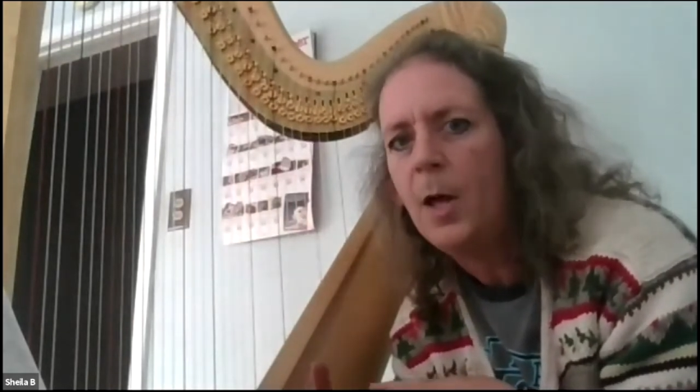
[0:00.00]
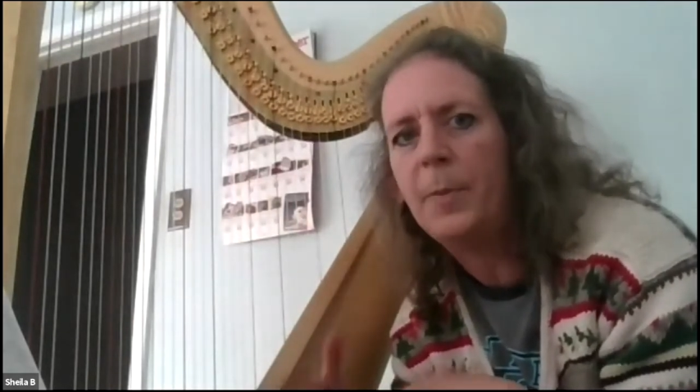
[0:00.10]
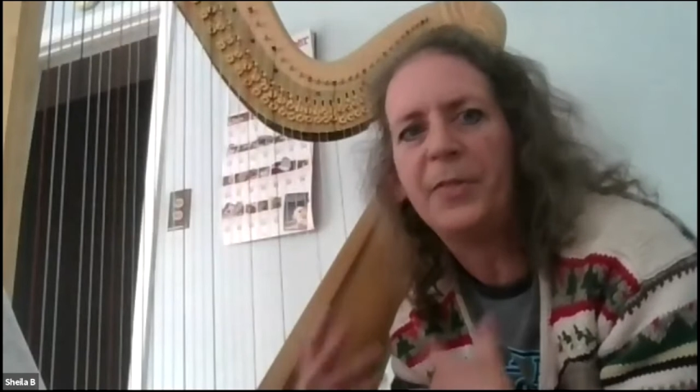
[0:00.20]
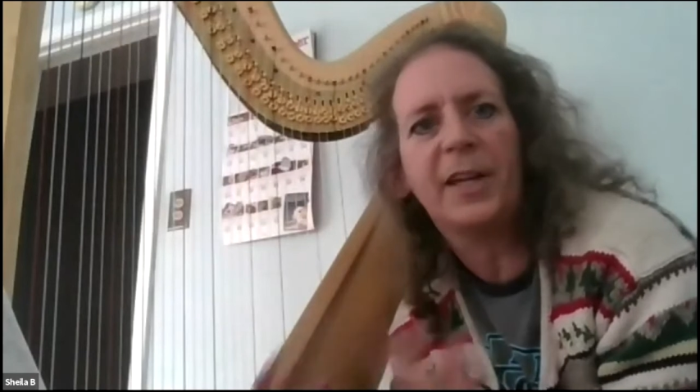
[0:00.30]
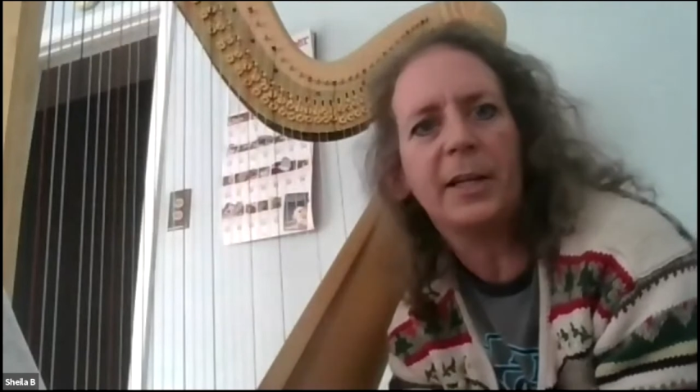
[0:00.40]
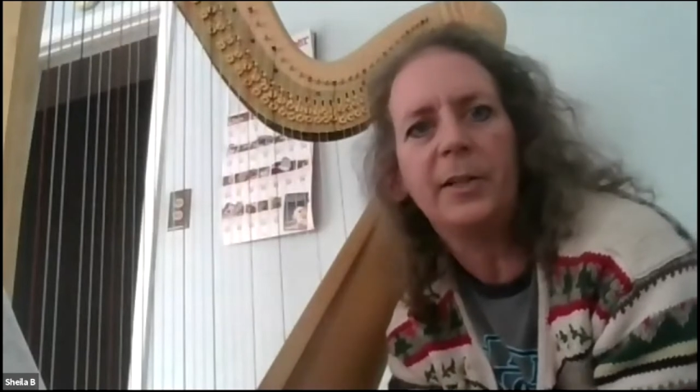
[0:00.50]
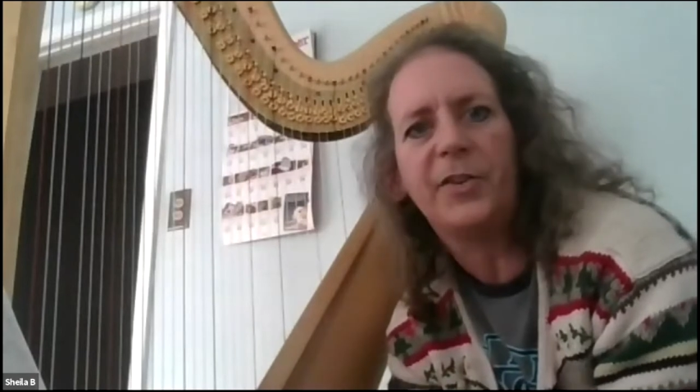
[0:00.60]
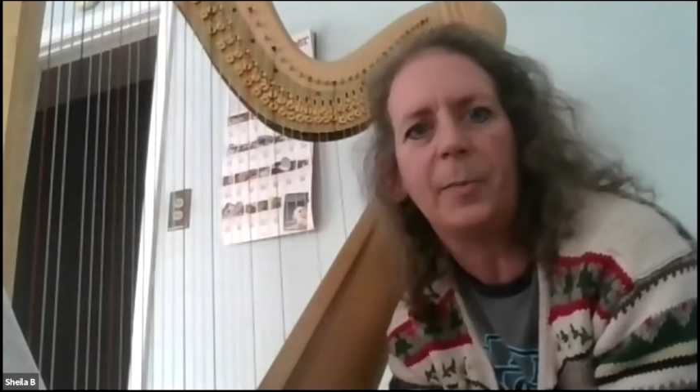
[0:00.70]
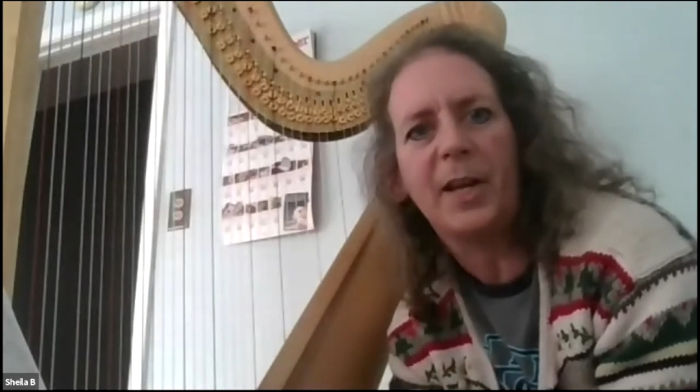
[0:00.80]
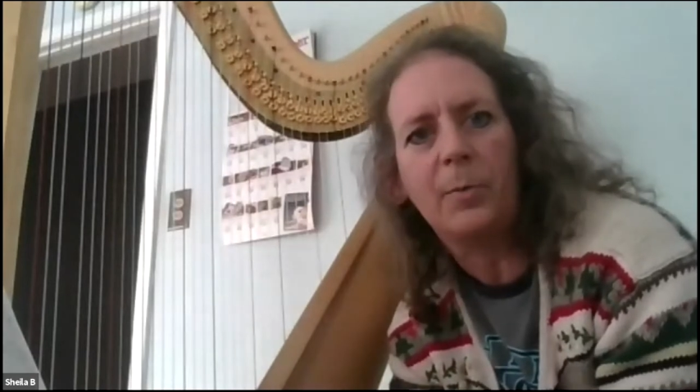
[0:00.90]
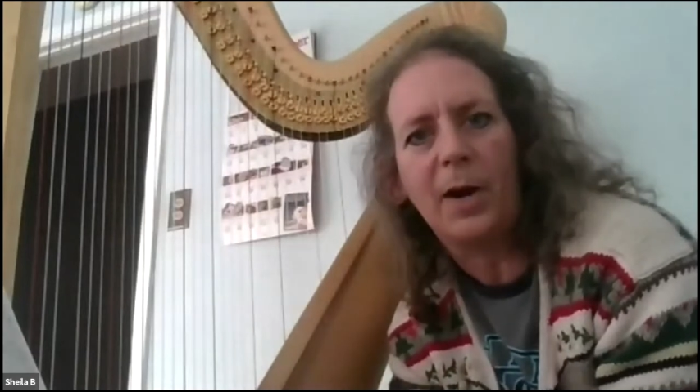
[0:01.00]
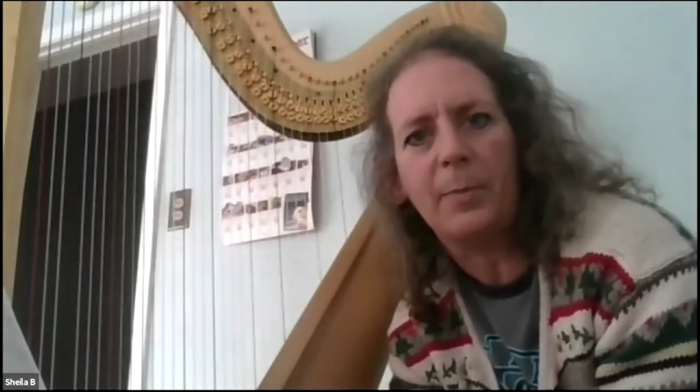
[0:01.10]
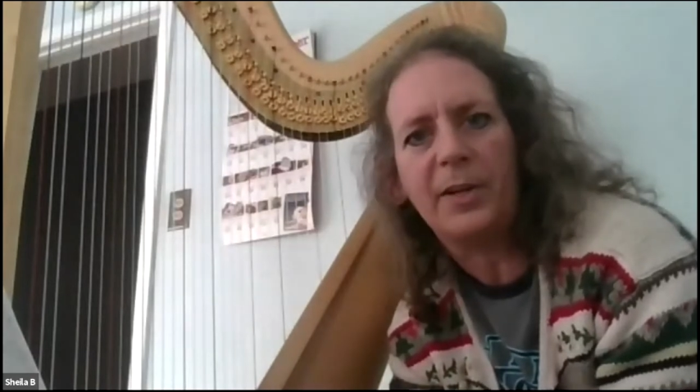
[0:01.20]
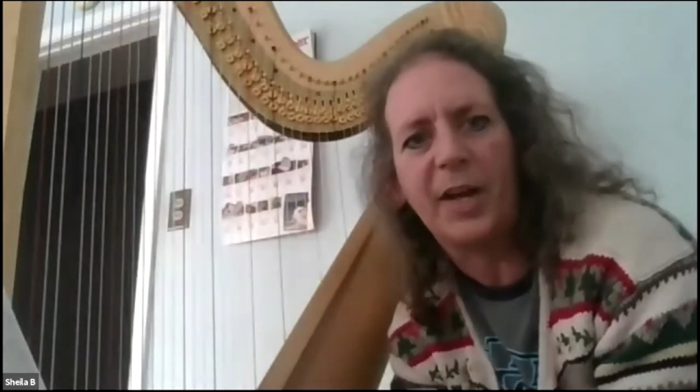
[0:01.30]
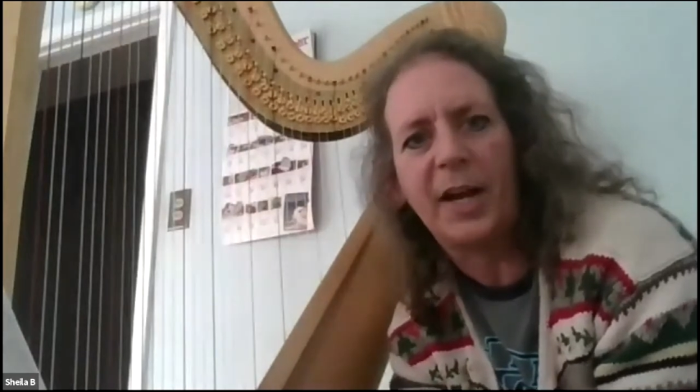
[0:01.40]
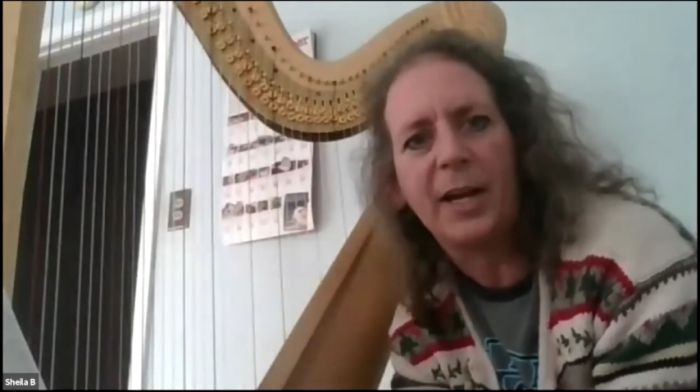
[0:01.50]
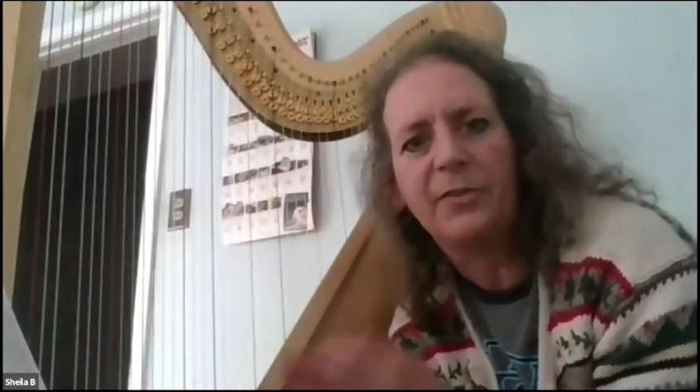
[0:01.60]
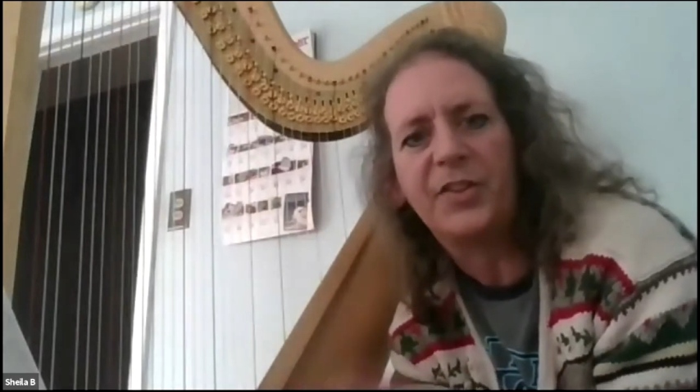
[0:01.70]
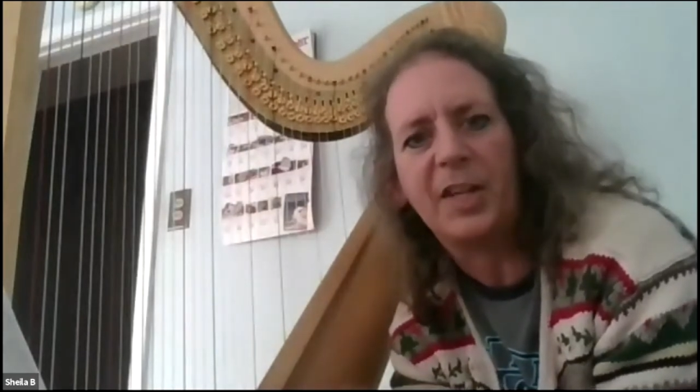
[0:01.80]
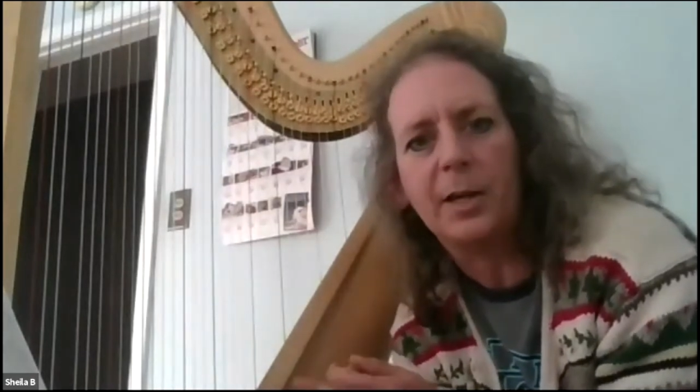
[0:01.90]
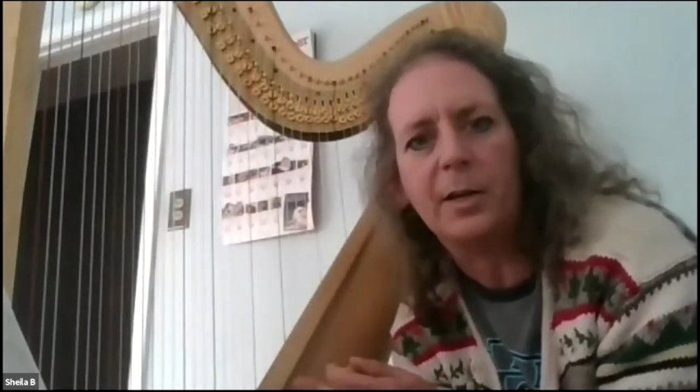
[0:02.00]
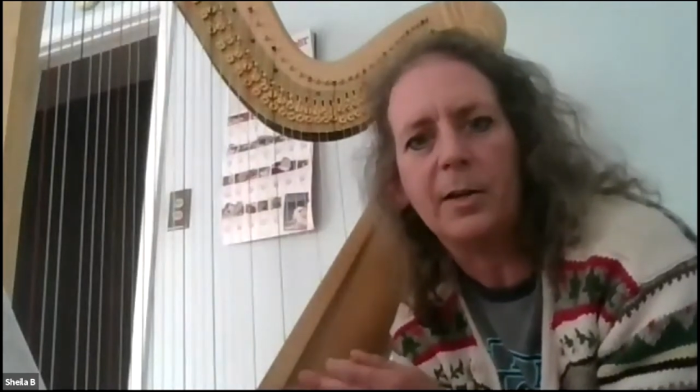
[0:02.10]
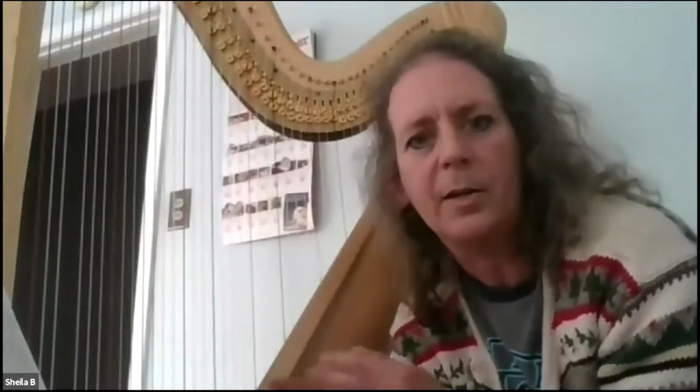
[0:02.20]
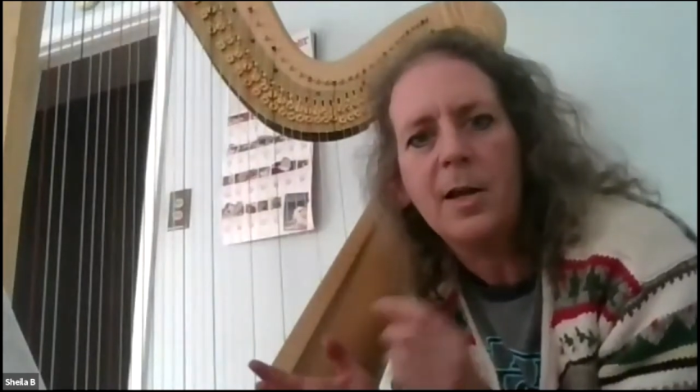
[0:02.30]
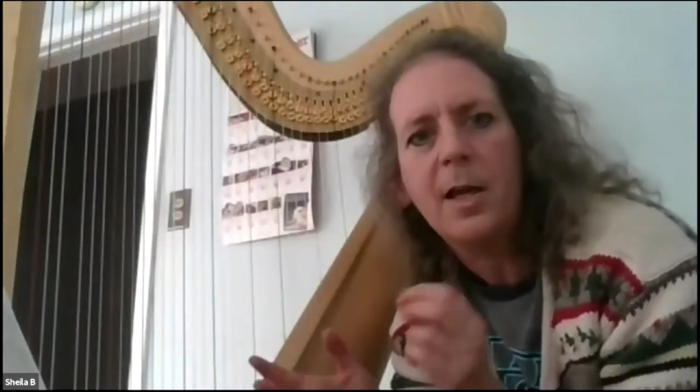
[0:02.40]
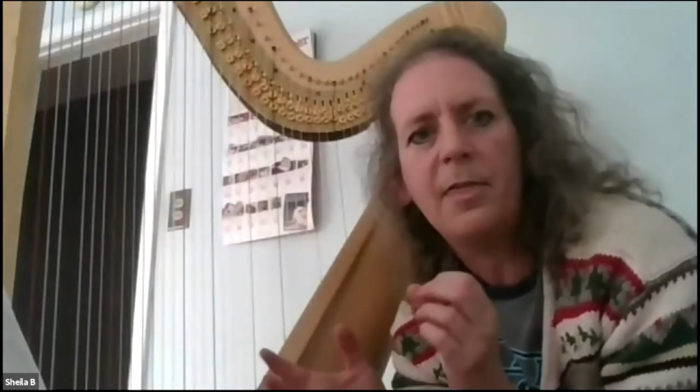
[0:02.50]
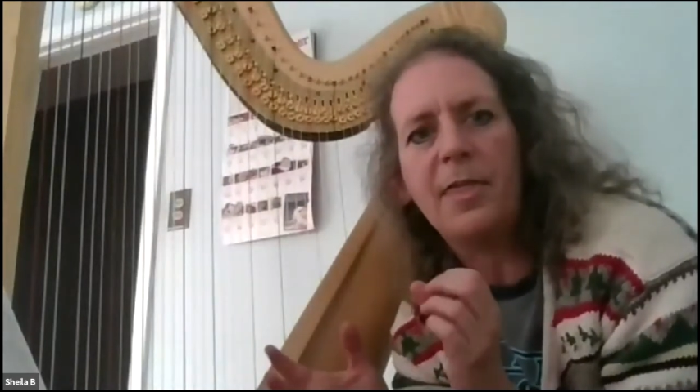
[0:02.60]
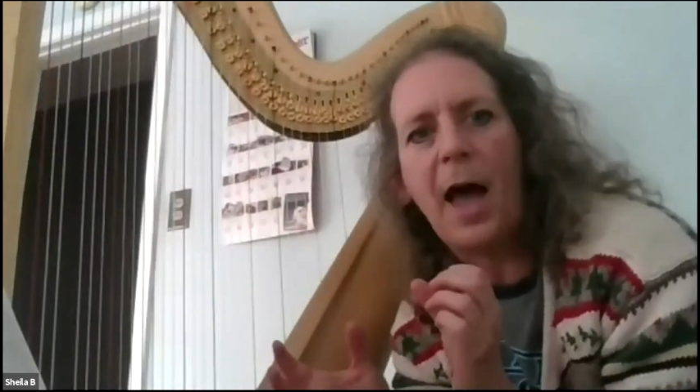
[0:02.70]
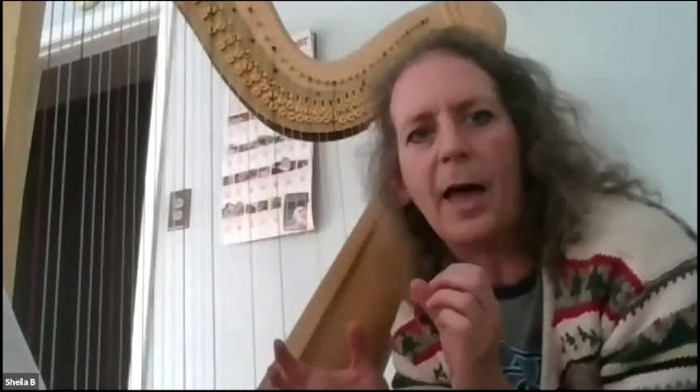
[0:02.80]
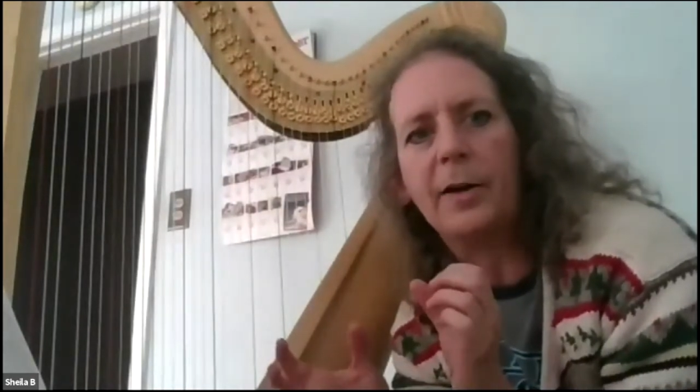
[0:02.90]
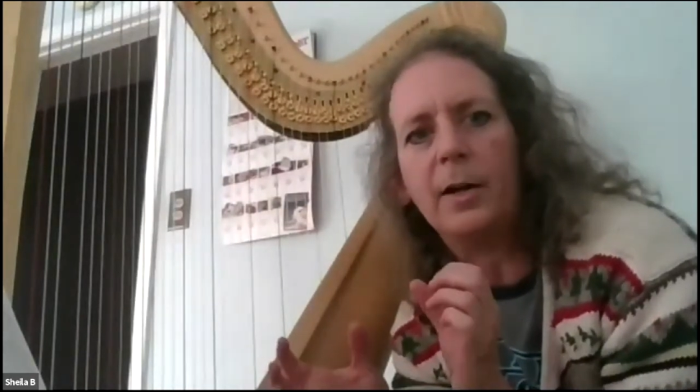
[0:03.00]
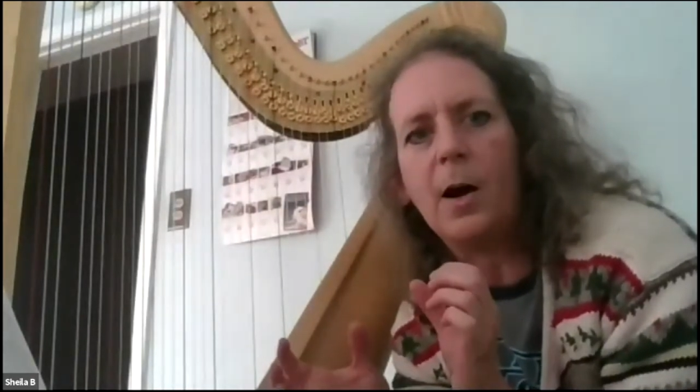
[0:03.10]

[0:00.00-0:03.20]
But then I lose them anyway because I have skin that